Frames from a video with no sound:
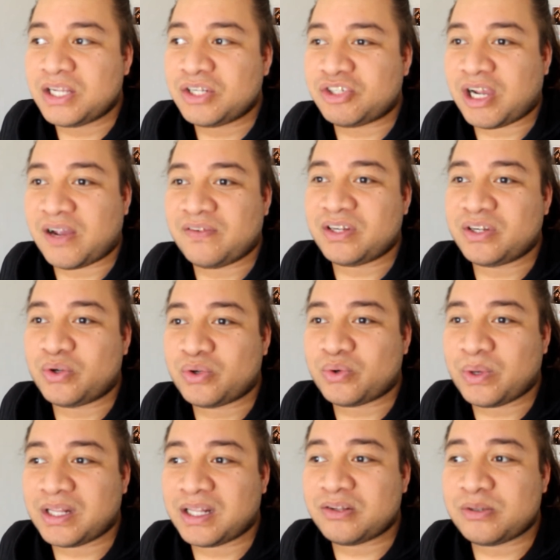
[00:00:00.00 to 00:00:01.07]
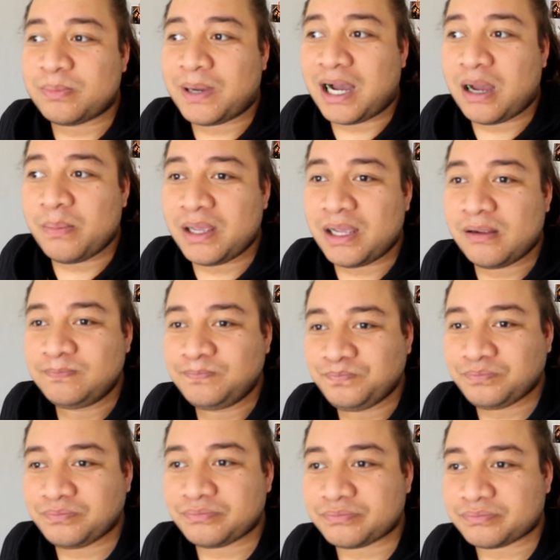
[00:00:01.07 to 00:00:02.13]
driving all the way down to Palmy.
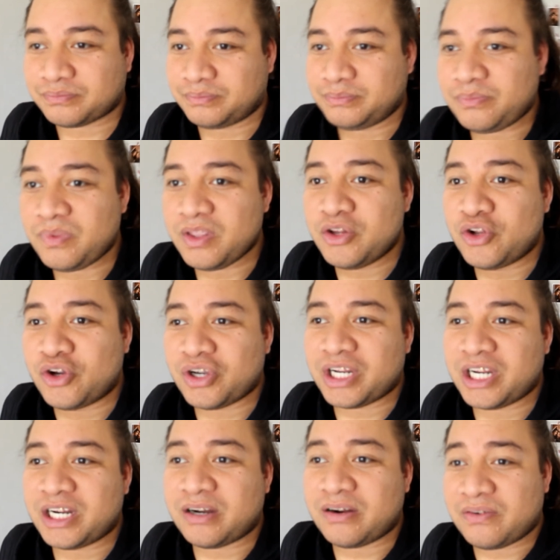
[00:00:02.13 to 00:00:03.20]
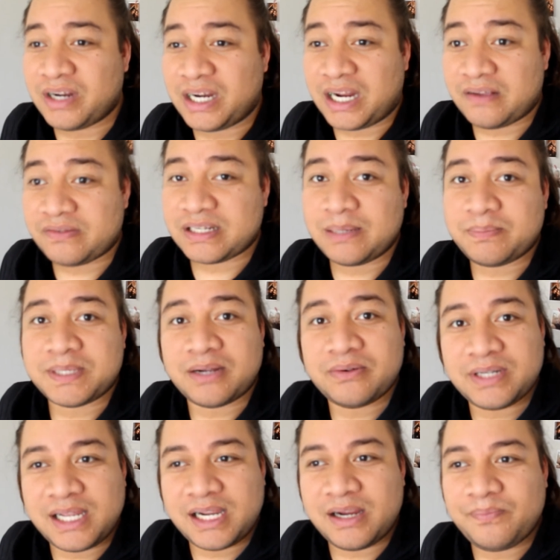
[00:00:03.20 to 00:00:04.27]
Not getting enough, enough sleep down
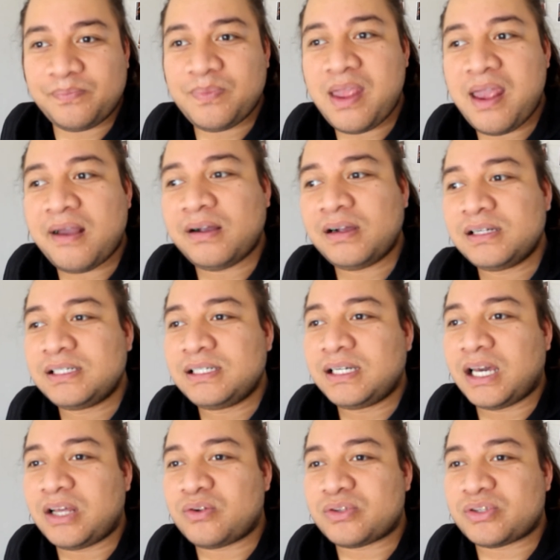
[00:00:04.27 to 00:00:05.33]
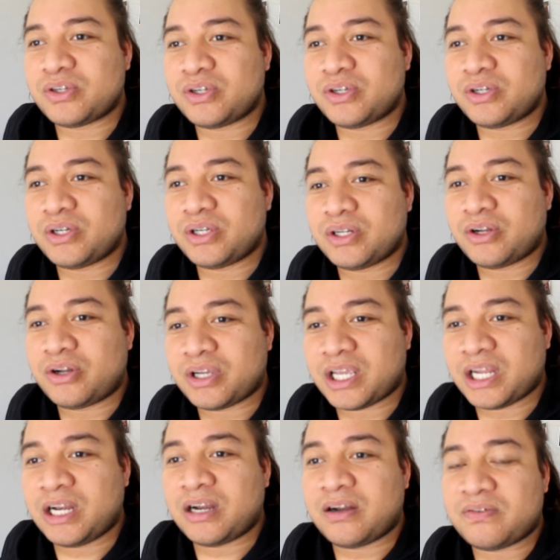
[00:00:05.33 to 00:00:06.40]
there. And also not
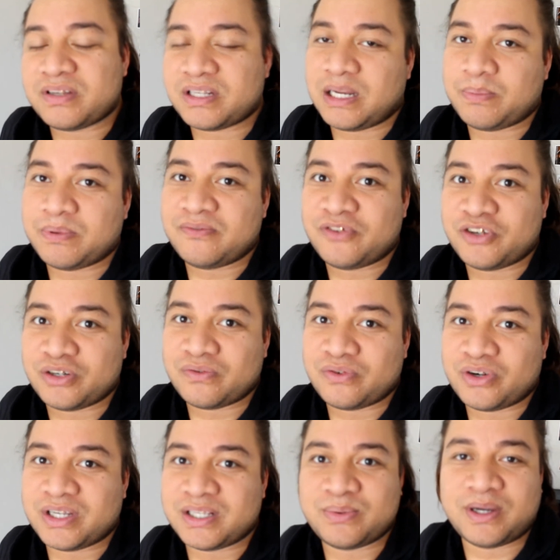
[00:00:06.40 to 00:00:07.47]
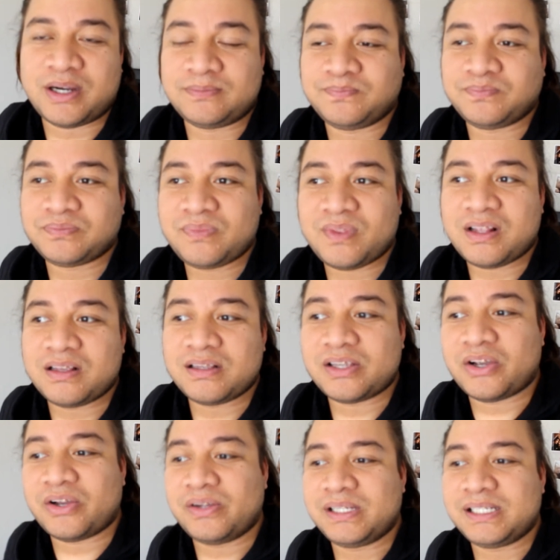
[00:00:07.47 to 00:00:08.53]
getting enough sleep in Rotorua as well.
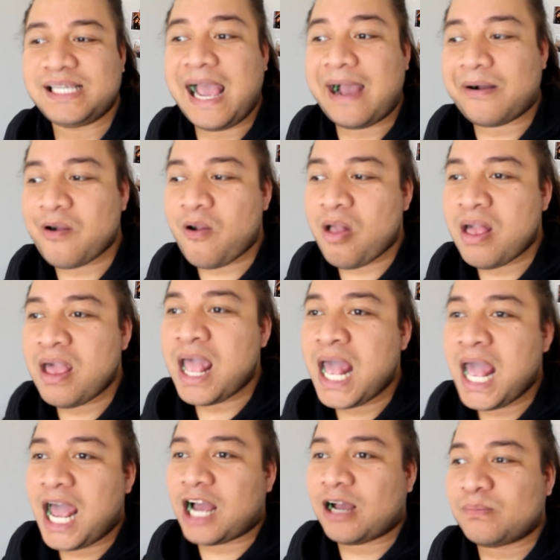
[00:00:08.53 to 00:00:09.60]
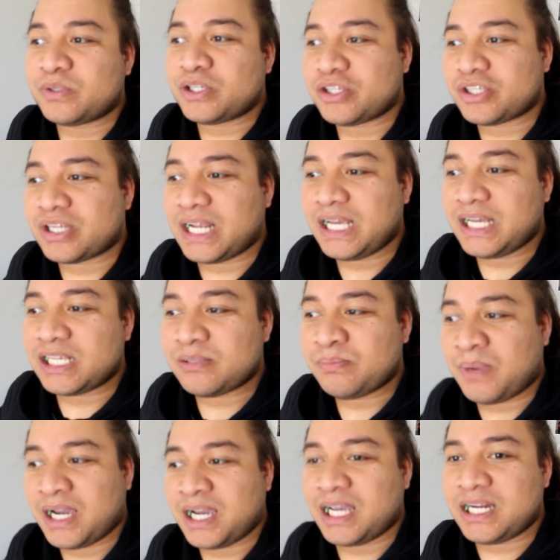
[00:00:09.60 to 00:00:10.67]
So, yeah. Um, so today is
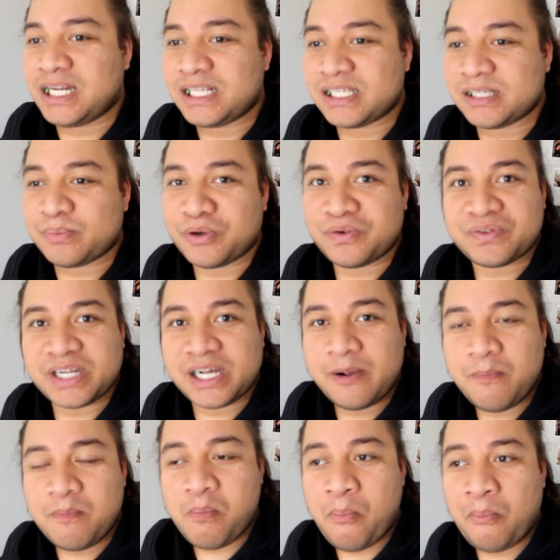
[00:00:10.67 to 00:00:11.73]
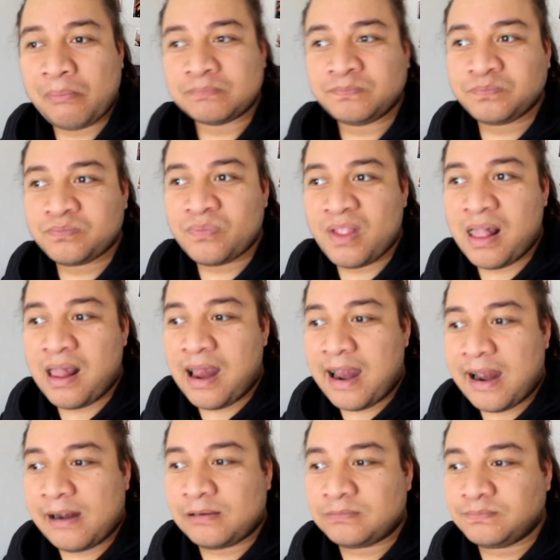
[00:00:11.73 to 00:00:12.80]
my niece's birthday.
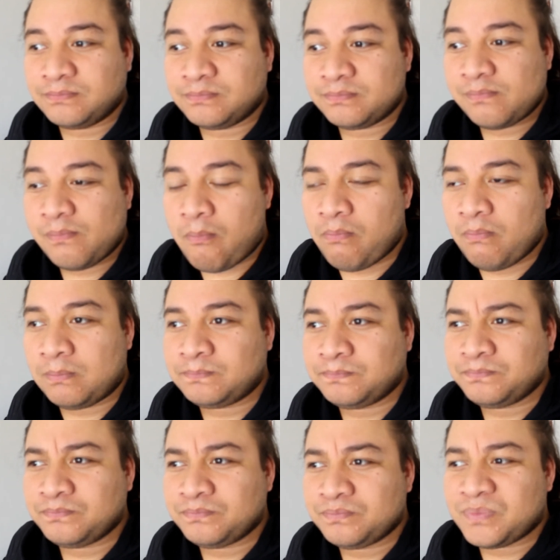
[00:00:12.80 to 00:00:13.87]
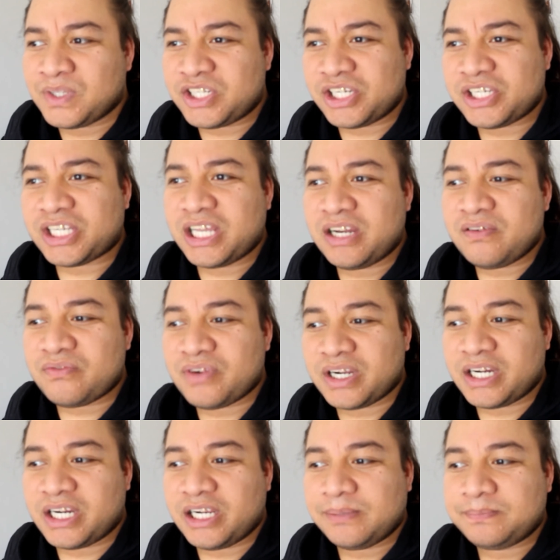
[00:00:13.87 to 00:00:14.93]
Um, just getting
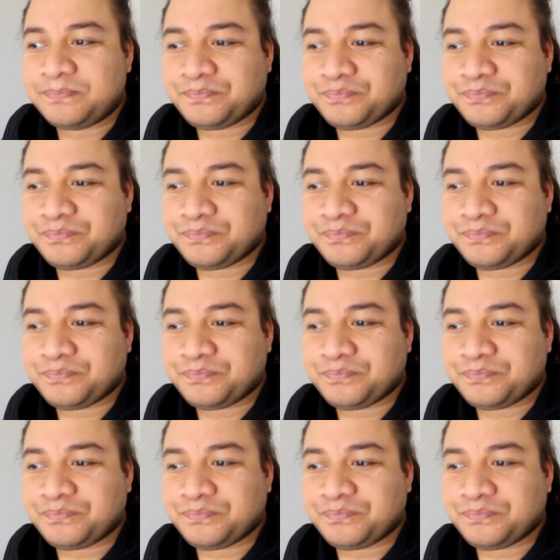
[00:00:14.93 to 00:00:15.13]
ready